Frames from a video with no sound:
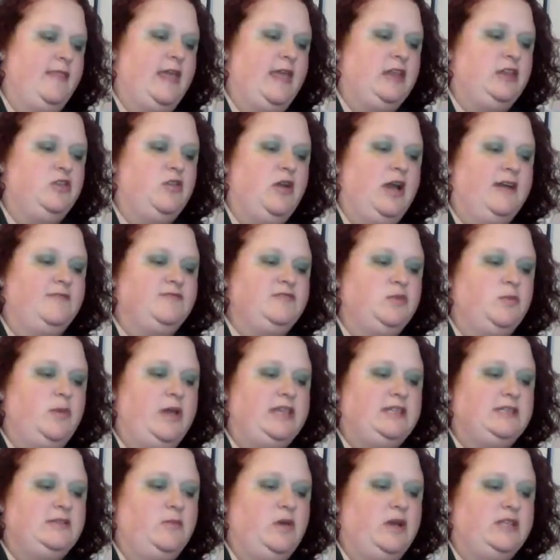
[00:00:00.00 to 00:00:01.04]
then you have to
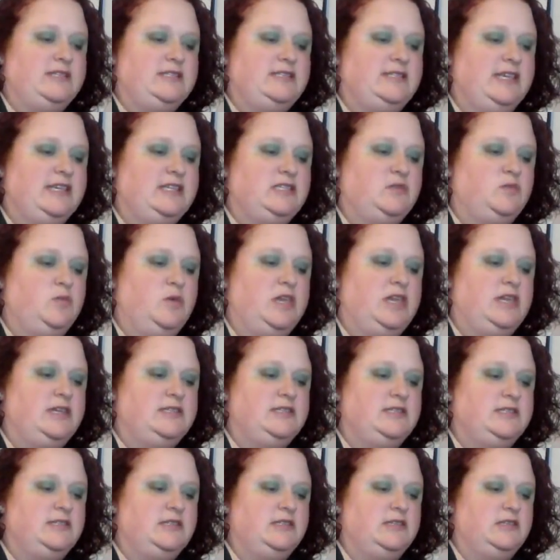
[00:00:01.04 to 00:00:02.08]
wait, what, 6
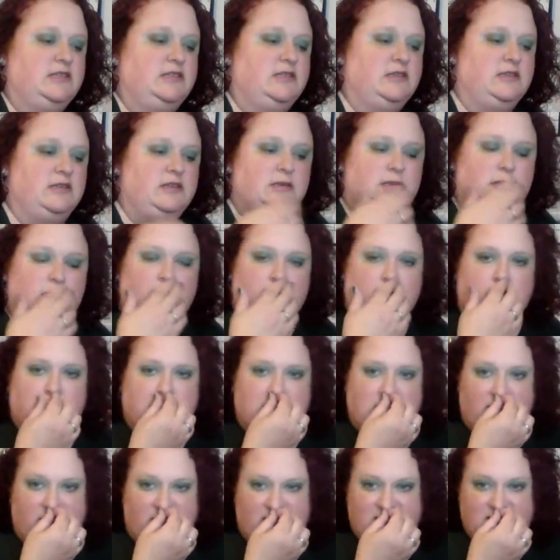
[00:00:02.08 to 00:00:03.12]
weeks
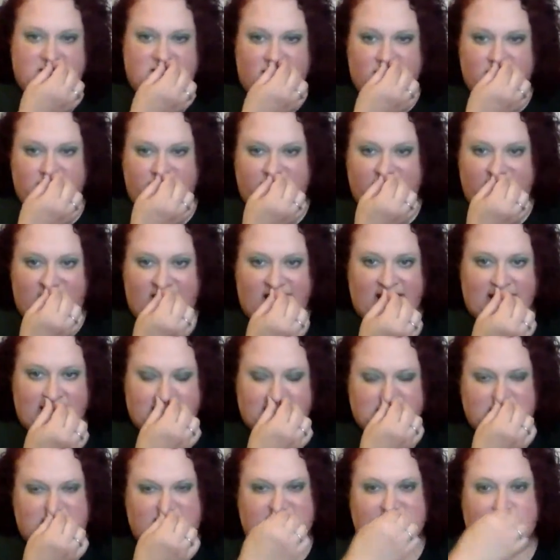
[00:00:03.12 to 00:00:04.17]
till they start laying eggs?
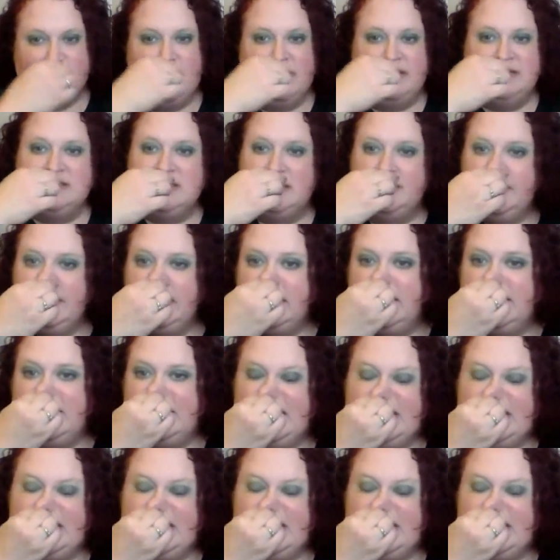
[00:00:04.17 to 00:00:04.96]
6 months, I mean?